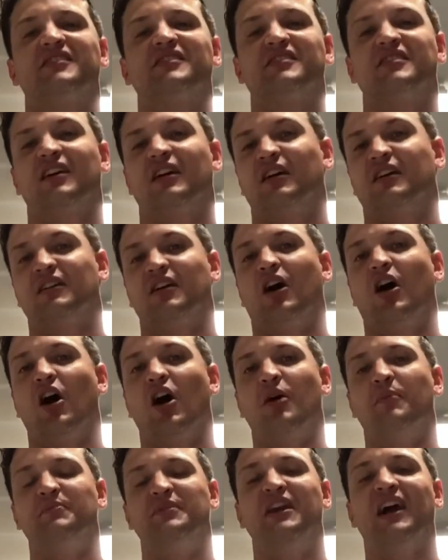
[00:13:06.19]

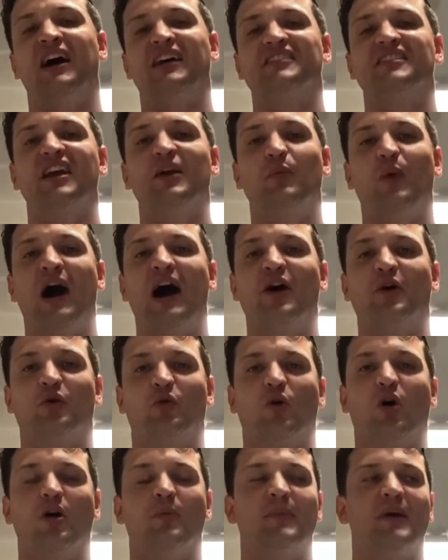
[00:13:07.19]
Deontay
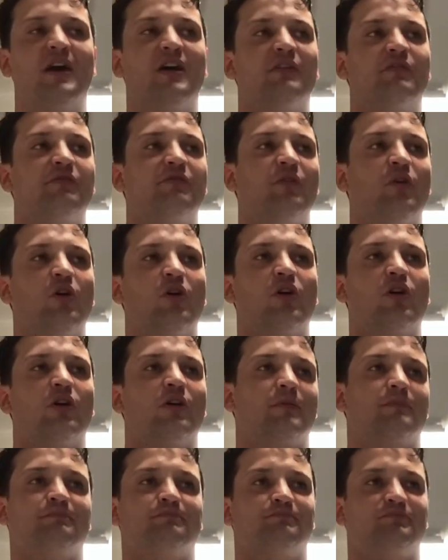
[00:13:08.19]
Wilder up
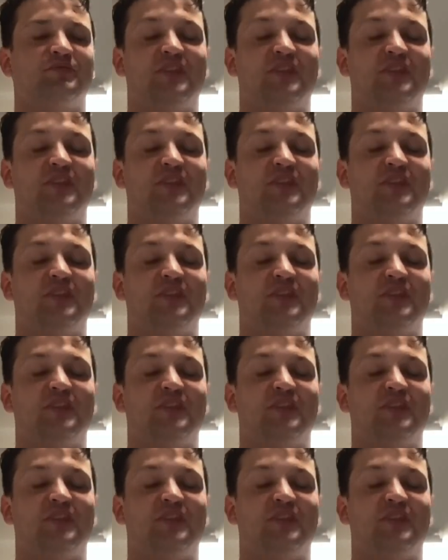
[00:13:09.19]
for